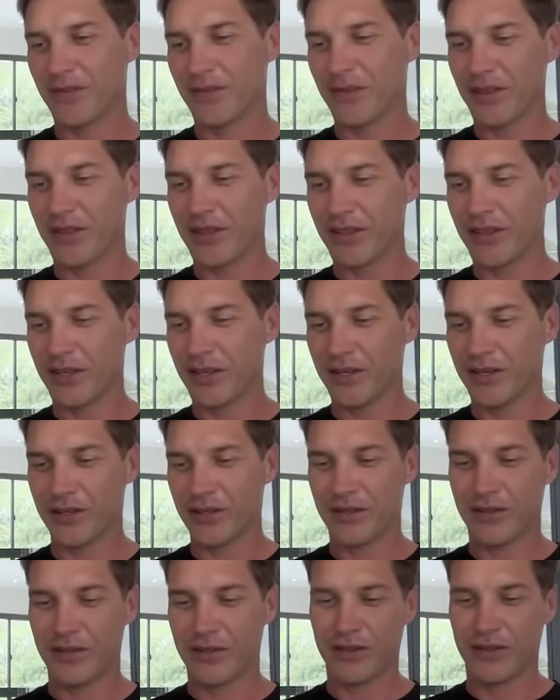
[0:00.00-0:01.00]

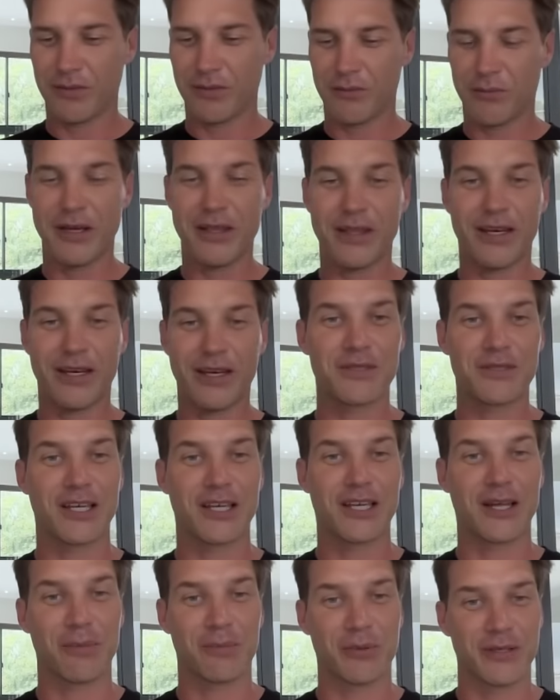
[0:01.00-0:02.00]
the the way that I'm set
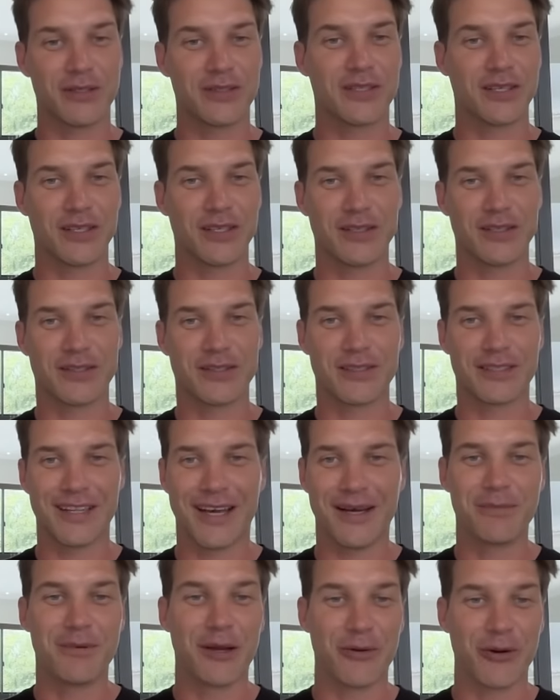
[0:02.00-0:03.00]
up is is
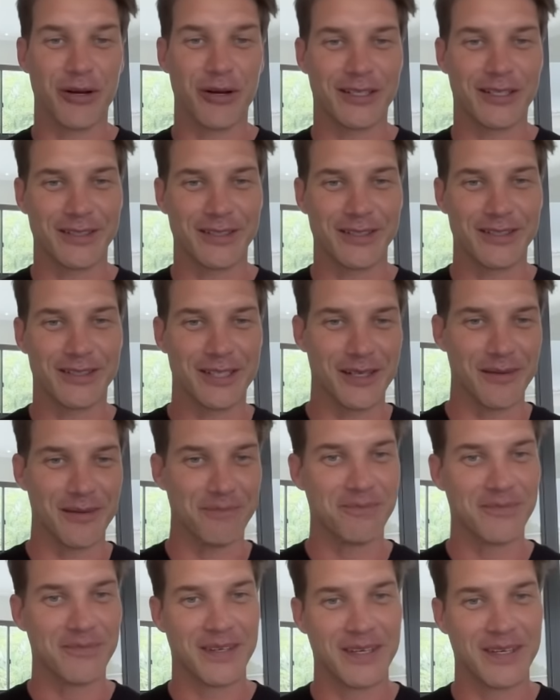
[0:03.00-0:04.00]
I'm directing this team,
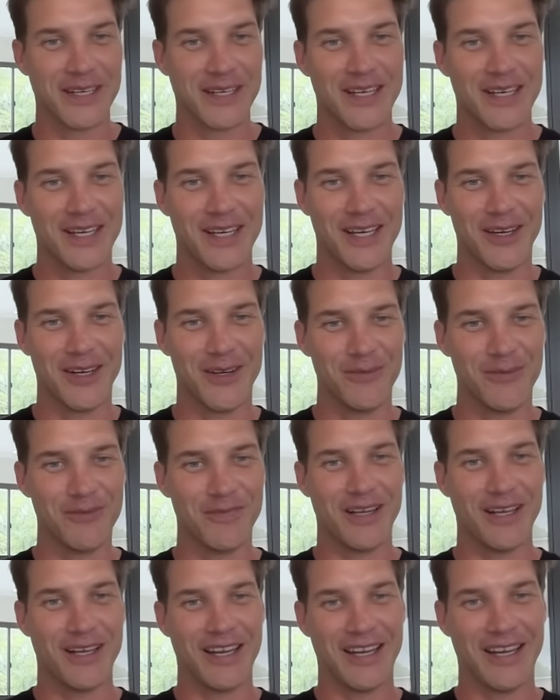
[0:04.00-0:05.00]

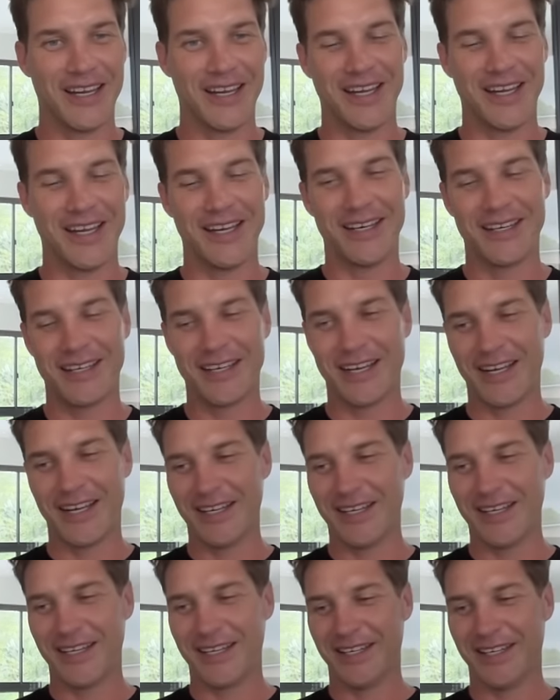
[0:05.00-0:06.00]
um, and
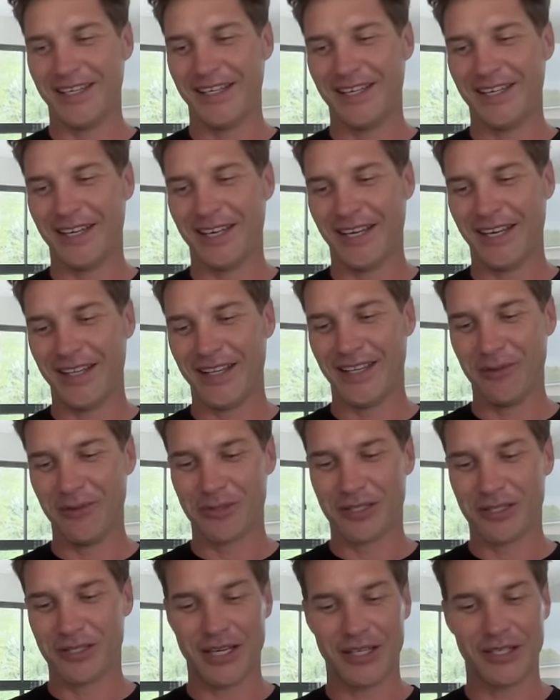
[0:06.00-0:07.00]
and and that
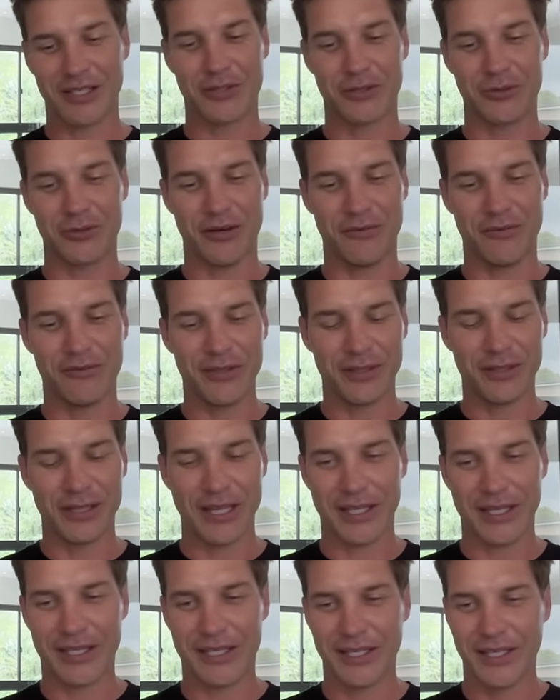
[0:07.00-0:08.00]
was kind of cool. I feel
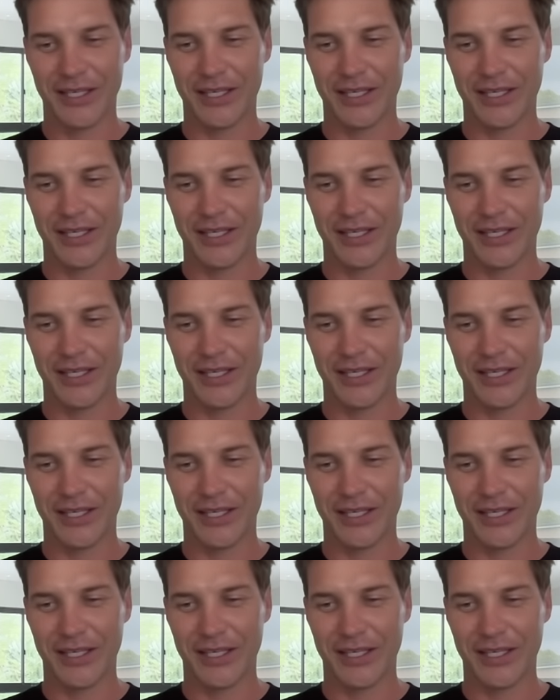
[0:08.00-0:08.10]
like